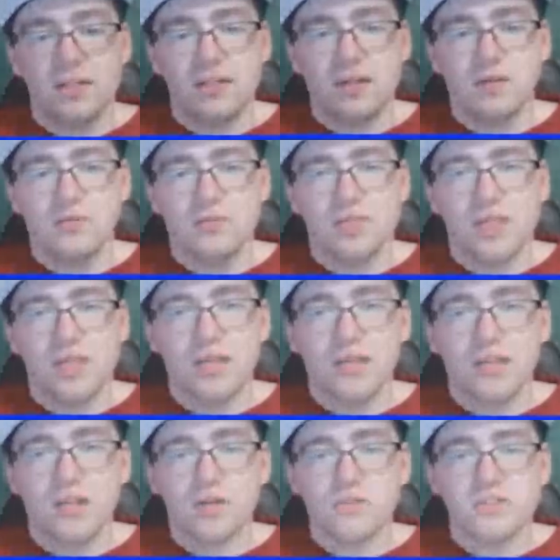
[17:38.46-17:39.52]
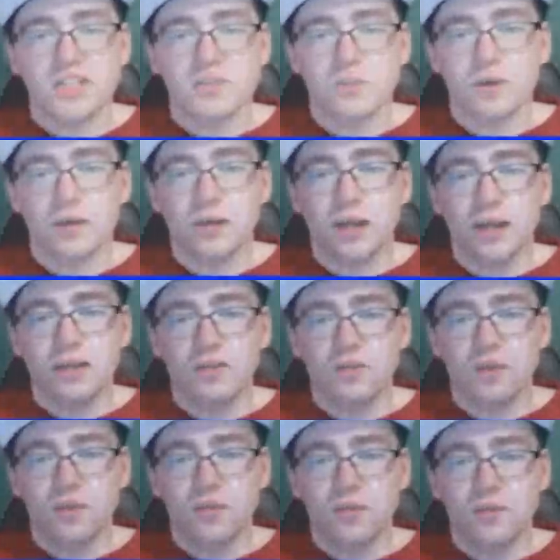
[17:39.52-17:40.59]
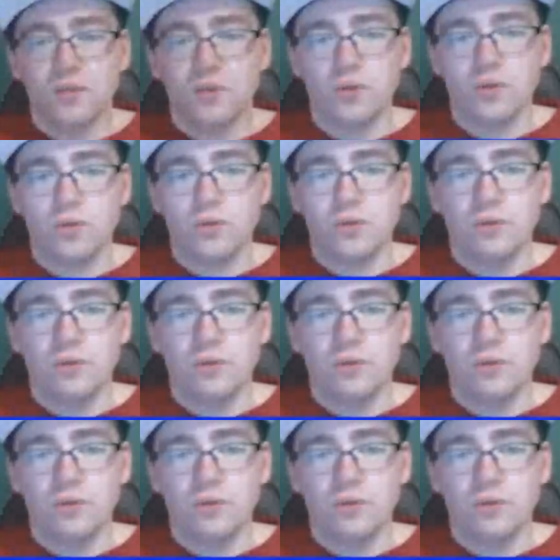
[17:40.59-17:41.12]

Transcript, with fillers: Knuckles. Hey Knuckles, guess what? I just went through you.